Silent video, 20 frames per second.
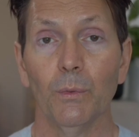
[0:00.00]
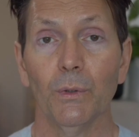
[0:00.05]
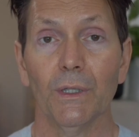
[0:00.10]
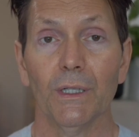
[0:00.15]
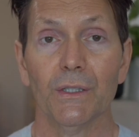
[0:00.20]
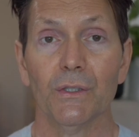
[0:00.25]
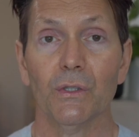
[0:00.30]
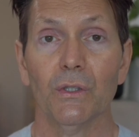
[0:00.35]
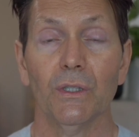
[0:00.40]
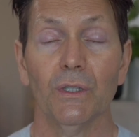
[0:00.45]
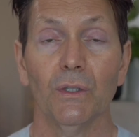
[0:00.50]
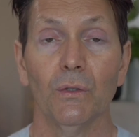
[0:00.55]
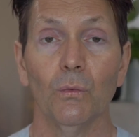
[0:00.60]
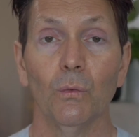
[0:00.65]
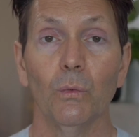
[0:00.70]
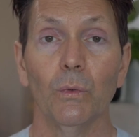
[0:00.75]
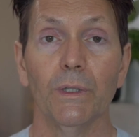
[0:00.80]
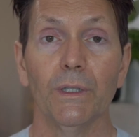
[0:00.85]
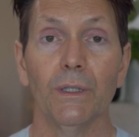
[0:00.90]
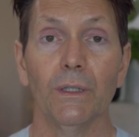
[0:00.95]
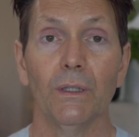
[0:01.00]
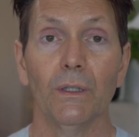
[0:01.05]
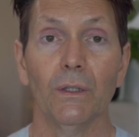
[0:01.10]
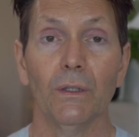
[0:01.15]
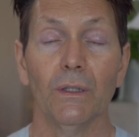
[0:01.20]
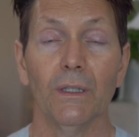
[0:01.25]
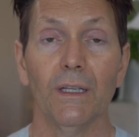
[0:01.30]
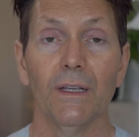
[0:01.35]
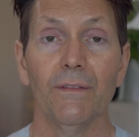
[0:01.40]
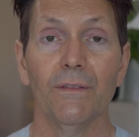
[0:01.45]
production
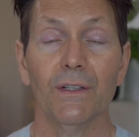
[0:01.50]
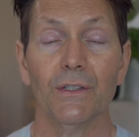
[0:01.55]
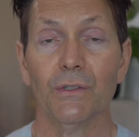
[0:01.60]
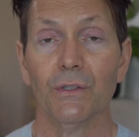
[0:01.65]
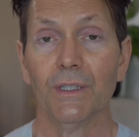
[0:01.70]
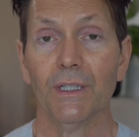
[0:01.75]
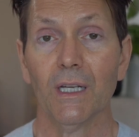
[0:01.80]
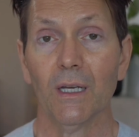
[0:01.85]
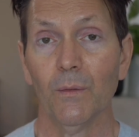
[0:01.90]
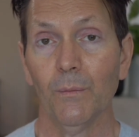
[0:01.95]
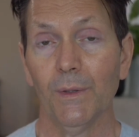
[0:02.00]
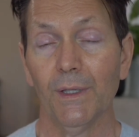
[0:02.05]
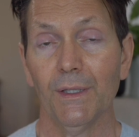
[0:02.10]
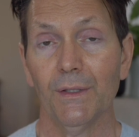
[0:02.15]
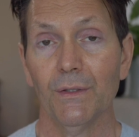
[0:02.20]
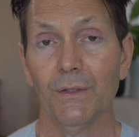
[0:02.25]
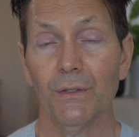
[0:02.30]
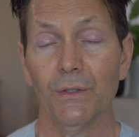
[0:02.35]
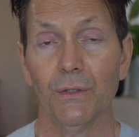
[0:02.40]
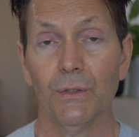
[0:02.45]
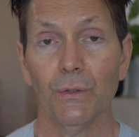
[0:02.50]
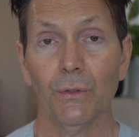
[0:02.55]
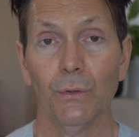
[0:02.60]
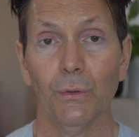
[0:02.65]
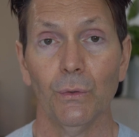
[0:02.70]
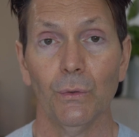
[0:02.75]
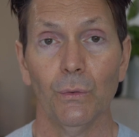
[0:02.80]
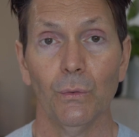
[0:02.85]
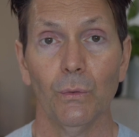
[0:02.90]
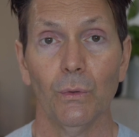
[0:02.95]
will eventually come
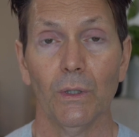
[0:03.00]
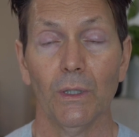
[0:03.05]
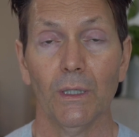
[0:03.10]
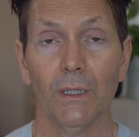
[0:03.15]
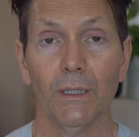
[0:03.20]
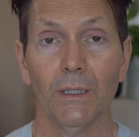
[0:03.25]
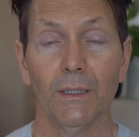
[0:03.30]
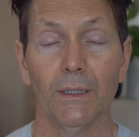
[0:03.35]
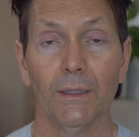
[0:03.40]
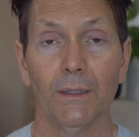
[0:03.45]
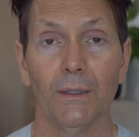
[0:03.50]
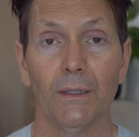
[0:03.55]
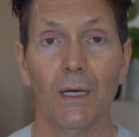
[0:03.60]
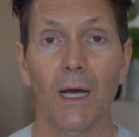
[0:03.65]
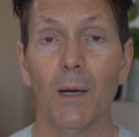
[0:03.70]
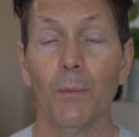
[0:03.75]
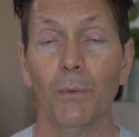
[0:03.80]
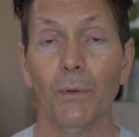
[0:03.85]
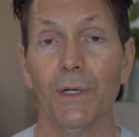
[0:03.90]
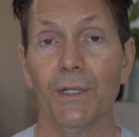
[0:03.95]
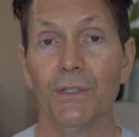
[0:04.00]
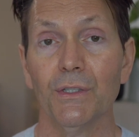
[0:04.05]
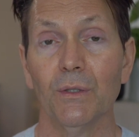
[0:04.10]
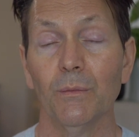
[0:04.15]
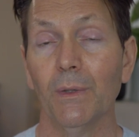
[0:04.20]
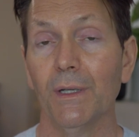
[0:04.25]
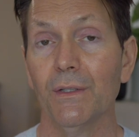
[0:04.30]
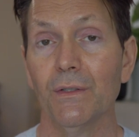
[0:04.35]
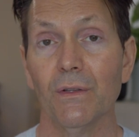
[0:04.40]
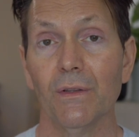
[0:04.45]
into operation
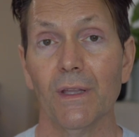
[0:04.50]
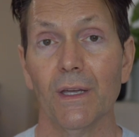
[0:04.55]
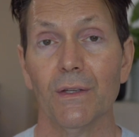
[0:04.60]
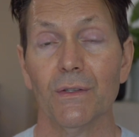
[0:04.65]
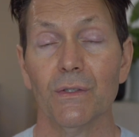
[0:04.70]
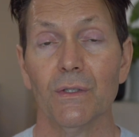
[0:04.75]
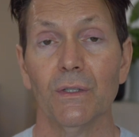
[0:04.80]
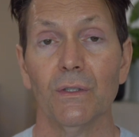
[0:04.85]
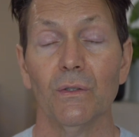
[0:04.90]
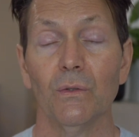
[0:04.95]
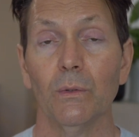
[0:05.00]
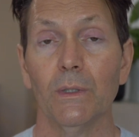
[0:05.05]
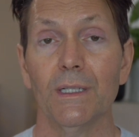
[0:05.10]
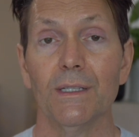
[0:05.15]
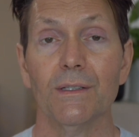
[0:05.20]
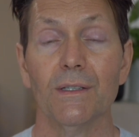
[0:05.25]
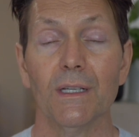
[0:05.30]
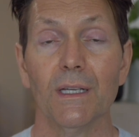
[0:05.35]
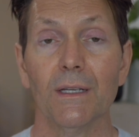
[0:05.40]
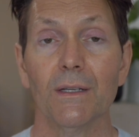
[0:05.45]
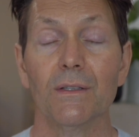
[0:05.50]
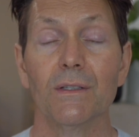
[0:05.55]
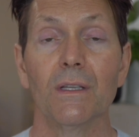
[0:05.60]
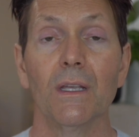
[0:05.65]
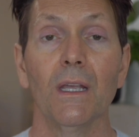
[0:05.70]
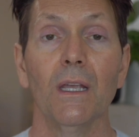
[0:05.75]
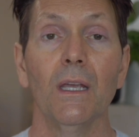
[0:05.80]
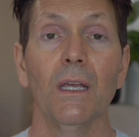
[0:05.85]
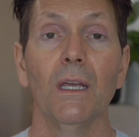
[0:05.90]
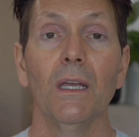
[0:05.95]
by 2026,
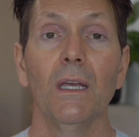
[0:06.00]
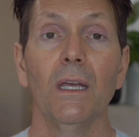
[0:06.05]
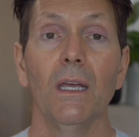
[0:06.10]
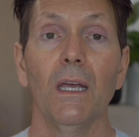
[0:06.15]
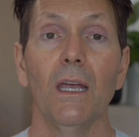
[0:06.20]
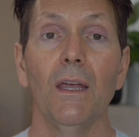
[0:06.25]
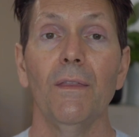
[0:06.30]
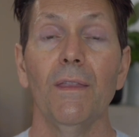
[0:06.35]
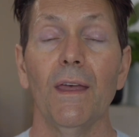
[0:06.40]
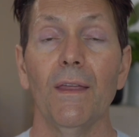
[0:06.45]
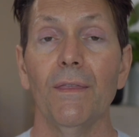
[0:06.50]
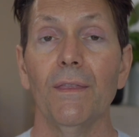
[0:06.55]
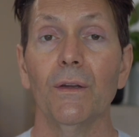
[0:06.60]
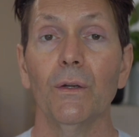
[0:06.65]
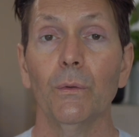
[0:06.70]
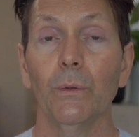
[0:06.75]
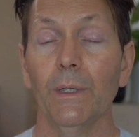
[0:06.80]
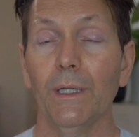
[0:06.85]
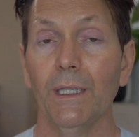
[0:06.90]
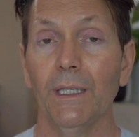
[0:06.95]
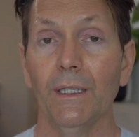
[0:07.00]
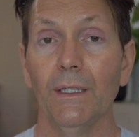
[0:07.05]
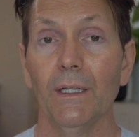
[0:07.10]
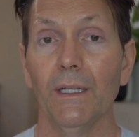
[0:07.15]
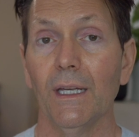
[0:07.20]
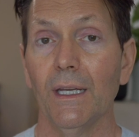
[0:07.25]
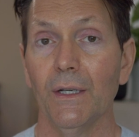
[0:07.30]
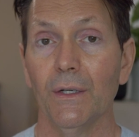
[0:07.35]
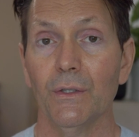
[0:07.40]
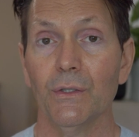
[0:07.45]
and that the green
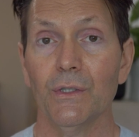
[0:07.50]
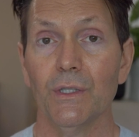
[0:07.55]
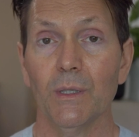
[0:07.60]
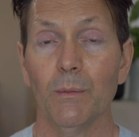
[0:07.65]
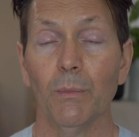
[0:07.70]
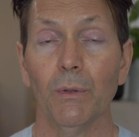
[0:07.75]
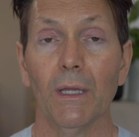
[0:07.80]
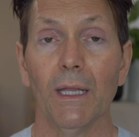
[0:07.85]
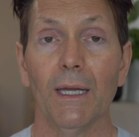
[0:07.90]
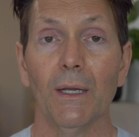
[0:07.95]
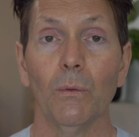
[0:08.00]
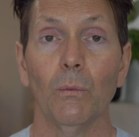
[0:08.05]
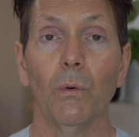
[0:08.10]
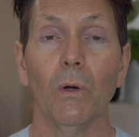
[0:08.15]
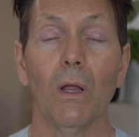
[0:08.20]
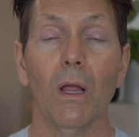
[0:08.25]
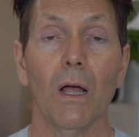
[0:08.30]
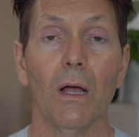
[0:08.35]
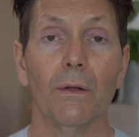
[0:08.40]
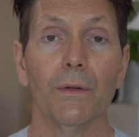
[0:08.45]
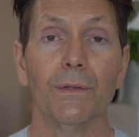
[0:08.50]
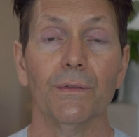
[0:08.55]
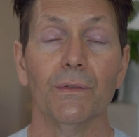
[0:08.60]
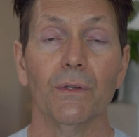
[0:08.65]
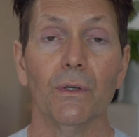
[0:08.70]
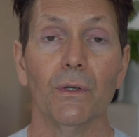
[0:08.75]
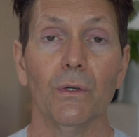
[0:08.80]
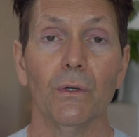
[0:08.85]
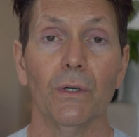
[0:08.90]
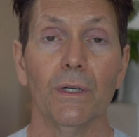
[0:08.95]
energy plant will
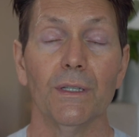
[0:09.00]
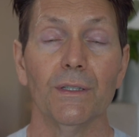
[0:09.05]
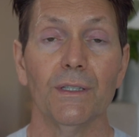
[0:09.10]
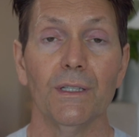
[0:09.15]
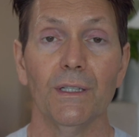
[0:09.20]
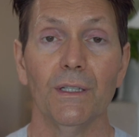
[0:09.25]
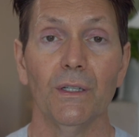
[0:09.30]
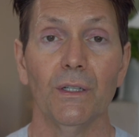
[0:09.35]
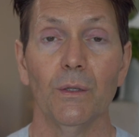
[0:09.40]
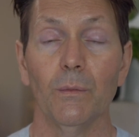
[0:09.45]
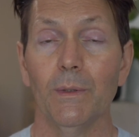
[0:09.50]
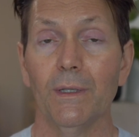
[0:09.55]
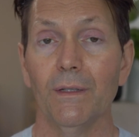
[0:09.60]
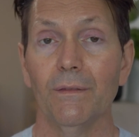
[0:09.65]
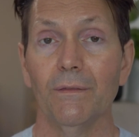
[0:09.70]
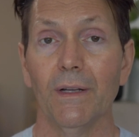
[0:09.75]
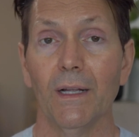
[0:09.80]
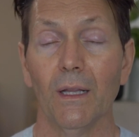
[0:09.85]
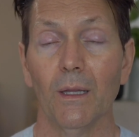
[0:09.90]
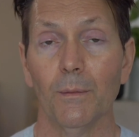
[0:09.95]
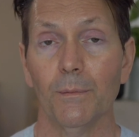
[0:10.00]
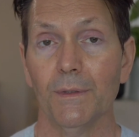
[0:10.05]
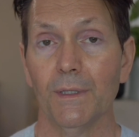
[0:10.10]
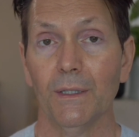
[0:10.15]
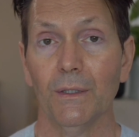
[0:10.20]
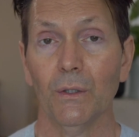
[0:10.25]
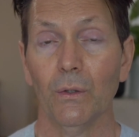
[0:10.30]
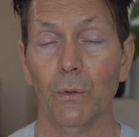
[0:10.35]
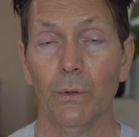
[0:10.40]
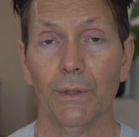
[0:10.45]
also continue to be developed
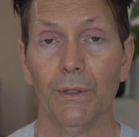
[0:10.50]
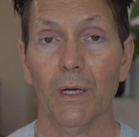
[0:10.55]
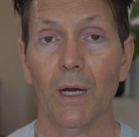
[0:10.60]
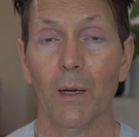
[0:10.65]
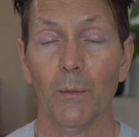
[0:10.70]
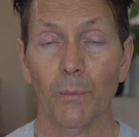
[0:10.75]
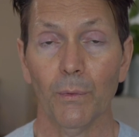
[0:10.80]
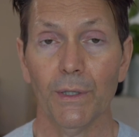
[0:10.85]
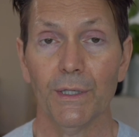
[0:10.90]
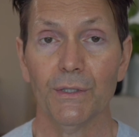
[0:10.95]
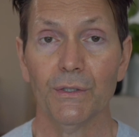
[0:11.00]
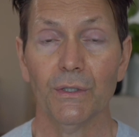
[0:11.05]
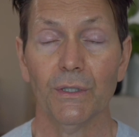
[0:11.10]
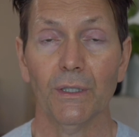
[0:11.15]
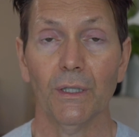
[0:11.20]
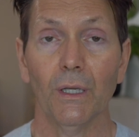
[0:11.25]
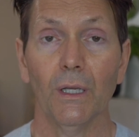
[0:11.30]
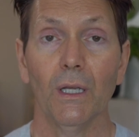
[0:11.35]
and go into operation.